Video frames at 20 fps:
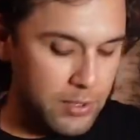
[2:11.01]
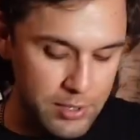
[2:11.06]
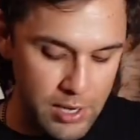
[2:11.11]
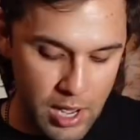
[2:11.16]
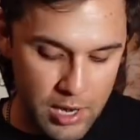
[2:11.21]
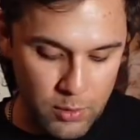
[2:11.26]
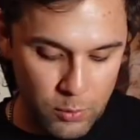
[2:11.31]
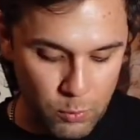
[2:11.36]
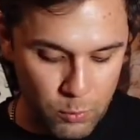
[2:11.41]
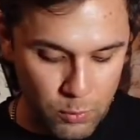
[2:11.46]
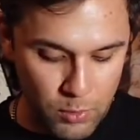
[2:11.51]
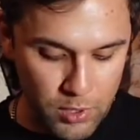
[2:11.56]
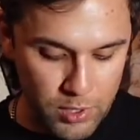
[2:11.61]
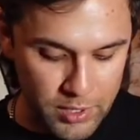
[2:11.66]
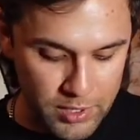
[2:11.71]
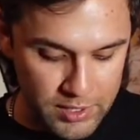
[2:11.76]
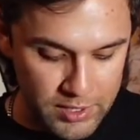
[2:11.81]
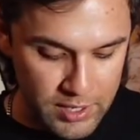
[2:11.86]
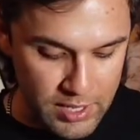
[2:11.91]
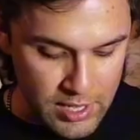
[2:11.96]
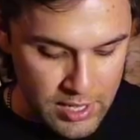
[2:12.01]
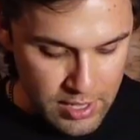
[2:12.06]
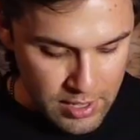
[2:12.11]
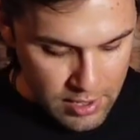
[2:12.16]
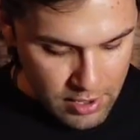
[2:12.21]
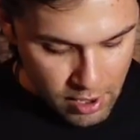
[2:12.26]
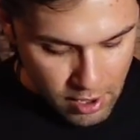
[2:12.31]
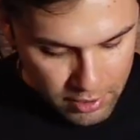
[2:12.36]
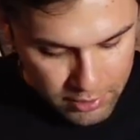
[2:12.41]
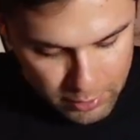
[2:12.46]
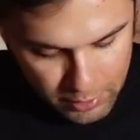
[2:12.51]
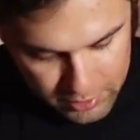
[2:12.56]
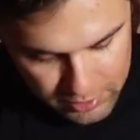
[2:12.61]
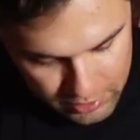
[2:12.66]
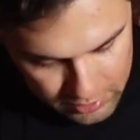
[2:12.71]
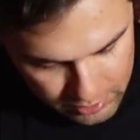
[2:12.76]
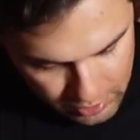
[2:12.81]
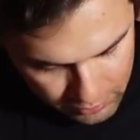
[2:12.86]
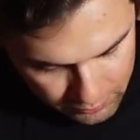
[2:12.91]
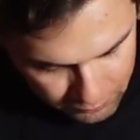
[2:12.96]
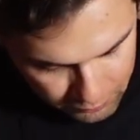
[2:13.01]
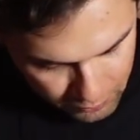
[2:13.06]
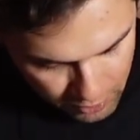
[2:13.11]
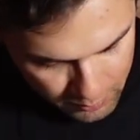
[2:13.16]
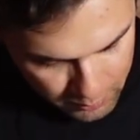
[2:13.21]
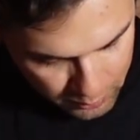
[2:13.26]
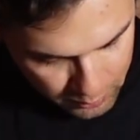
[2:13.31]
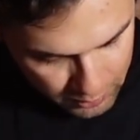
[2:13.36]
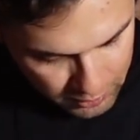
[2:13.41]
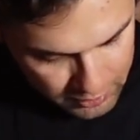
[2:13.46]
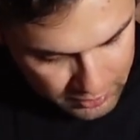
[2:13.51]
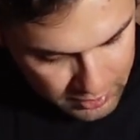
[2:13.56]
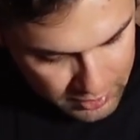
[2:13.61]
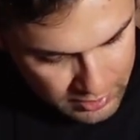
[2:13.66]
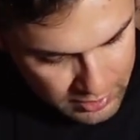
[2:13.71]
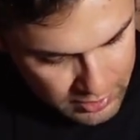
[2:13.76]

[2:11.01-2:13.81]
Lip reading: not a wood. Although I think that fretboard,